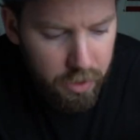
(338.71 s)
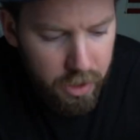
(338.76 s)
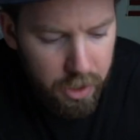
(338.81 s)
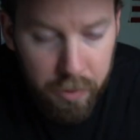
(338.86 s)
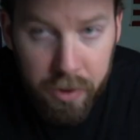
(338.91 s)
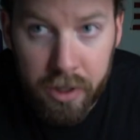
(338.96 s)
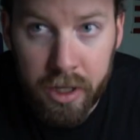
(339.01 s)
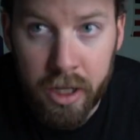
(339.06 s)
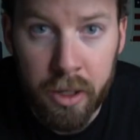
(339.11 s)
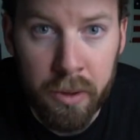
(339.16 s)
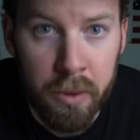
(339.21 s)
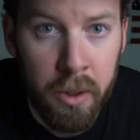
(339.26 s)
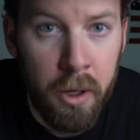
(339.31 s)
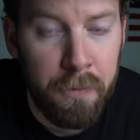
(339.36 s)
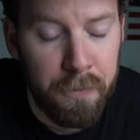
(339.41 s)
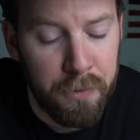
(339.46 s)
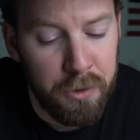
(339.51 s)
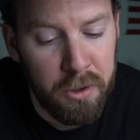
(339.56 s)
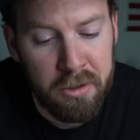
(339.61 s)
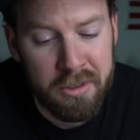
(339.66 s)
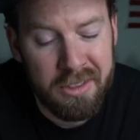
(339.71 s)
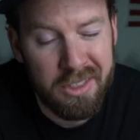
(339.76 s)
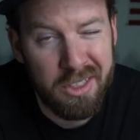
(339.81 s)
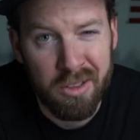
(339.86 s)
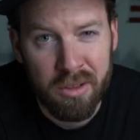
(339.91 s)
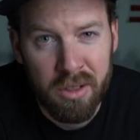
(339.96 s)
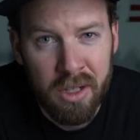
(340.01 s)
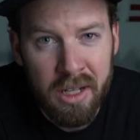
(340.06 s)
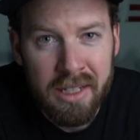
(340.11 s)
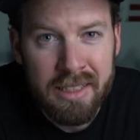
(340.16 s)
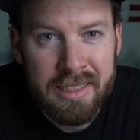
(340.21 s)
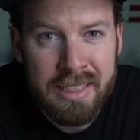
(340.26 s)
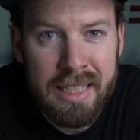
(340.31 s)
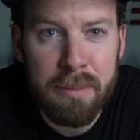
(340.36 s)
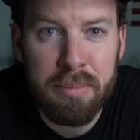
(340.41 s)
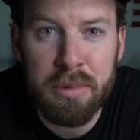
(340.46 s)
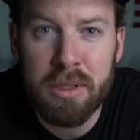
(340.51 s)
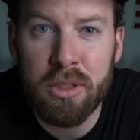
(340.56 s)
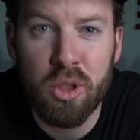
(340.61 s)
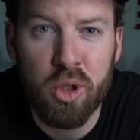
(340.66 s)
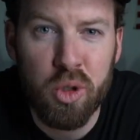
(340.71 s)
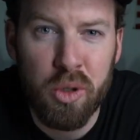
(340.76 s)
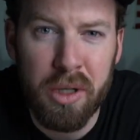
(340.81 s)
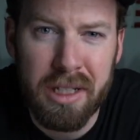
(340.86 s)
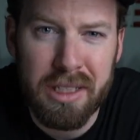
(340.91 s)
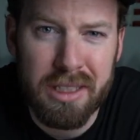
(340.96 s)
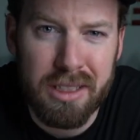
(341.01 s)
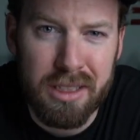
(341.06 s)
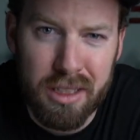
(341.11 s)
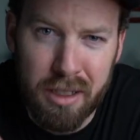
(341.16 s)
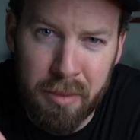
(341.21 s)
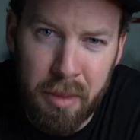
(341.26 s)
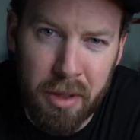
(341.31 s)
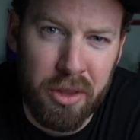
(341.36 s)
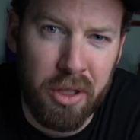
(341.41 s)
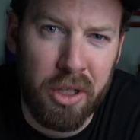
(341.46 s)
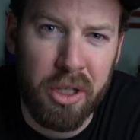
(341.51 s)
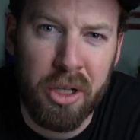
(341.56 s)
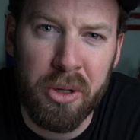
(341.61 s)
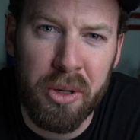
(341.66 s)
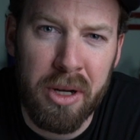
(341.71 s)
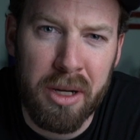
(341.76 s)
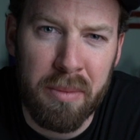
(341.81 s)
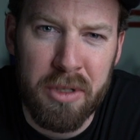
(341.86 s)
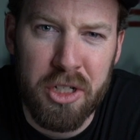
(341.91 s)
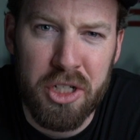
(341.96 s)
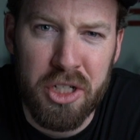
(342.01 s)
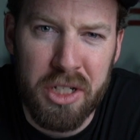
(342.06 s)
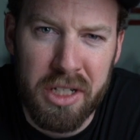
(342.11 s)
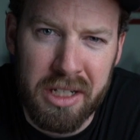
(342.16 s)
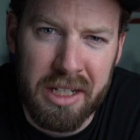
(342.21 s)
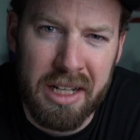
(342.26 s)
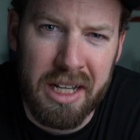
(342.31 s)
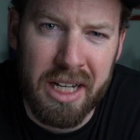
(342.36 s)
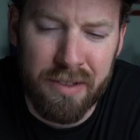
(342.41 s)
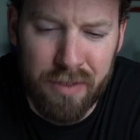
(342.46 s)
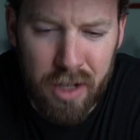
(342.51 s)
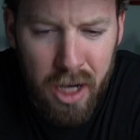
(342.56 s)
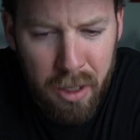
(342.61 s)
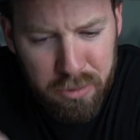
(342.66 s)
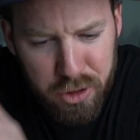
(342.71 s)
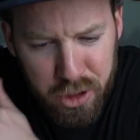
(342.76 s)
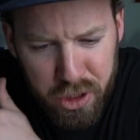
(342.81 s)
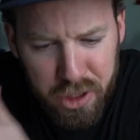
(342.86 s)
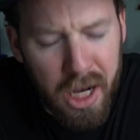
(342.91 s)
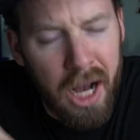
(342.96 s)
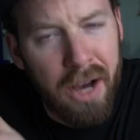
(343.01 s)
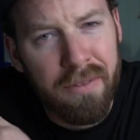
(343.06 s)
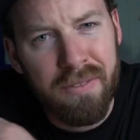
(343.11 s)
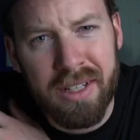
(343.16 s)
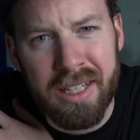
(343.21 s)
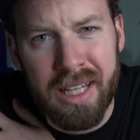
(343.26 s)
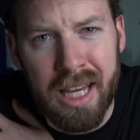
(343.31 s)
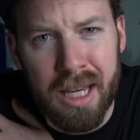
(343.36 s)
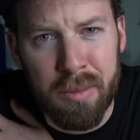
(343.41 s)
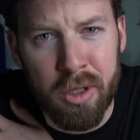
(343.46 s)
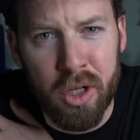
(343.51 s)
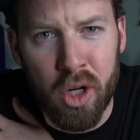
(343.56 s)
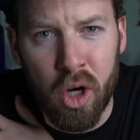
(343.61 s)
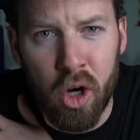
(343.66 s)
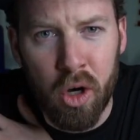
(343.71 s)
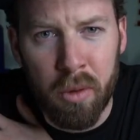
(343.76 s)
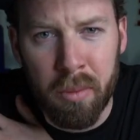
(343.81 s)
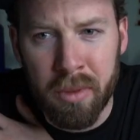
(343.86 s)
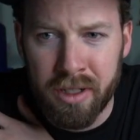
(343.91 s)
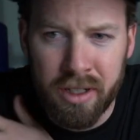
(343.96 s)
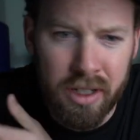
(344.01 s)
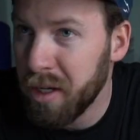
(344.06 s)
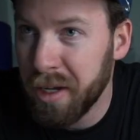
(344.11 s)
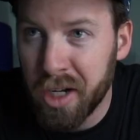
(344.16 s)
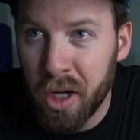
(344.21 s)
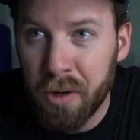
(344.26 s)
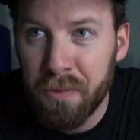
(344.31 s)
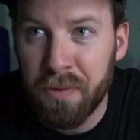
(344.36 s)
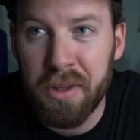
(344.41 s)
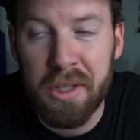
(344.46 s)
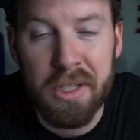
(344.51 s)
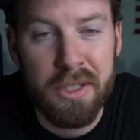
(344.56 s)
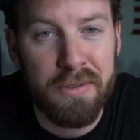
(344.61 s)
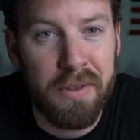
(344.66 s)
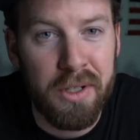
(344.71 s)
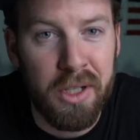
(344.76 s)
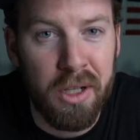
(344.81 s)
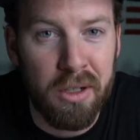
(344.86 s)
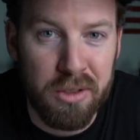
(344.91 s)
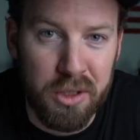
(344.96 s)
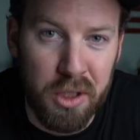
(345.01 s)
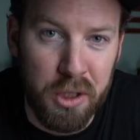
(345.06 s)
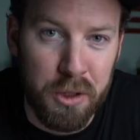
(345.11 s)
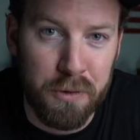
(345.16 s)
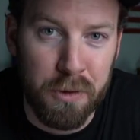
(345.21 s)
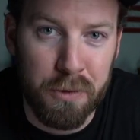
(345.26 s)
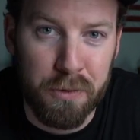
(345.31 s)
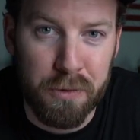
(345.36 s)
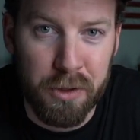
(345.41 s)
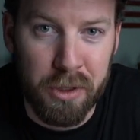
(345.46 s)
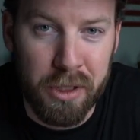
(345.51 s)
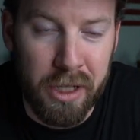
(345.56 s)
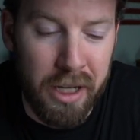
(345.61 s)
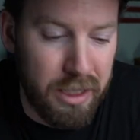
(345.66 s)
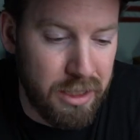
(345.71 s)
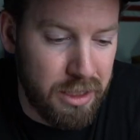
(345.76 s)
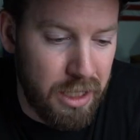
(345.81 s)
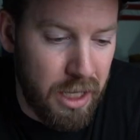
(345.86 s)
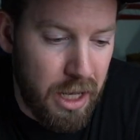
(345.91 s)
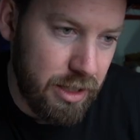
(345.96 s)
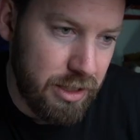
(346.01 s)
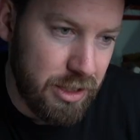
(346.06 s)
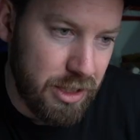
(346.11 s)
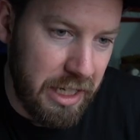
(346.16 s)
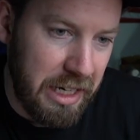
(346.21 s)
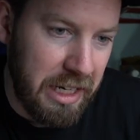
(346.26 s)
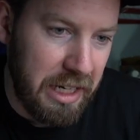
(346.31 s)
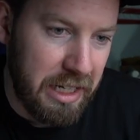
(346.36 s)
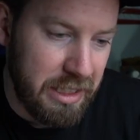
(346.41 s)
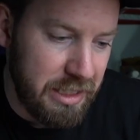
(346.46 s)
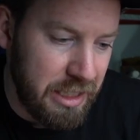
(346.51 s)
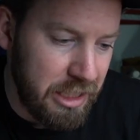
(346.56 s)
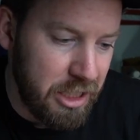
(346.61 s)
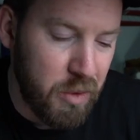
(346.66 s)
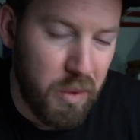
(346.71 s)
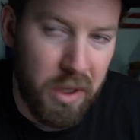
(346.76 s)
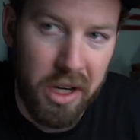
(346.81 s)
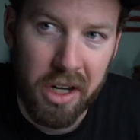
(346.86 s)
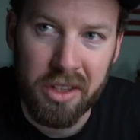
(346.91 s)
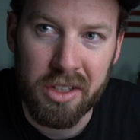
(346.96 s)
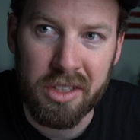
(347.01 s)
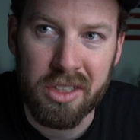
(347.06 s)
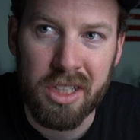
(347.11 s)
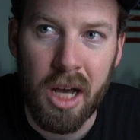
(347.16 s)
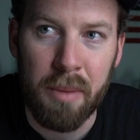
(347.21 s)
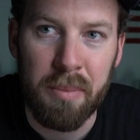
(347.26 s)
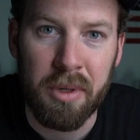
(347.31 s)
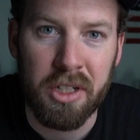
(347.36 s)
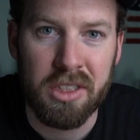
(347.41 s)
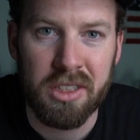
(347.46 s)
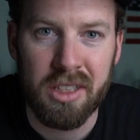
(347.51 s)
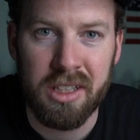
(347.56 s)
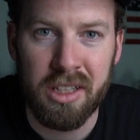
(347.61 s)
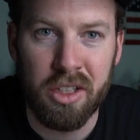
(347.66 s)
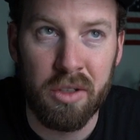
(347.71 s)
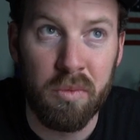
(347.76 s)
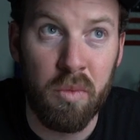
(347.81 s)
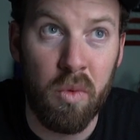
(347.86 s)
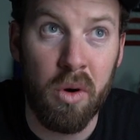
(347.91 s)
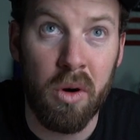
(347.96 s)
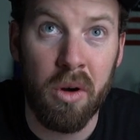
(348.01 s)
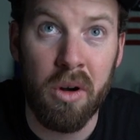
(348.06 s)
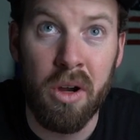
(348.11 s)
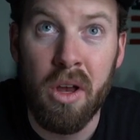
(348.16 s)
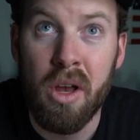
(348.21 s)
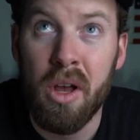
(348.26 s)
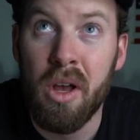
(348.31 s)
there we go. Hopefully those little tips and tricks about the Keurig machine kind of upped your coffee game at home, and hopefully this video is useful for you guys. And just kind of continuing on this topic just a little more,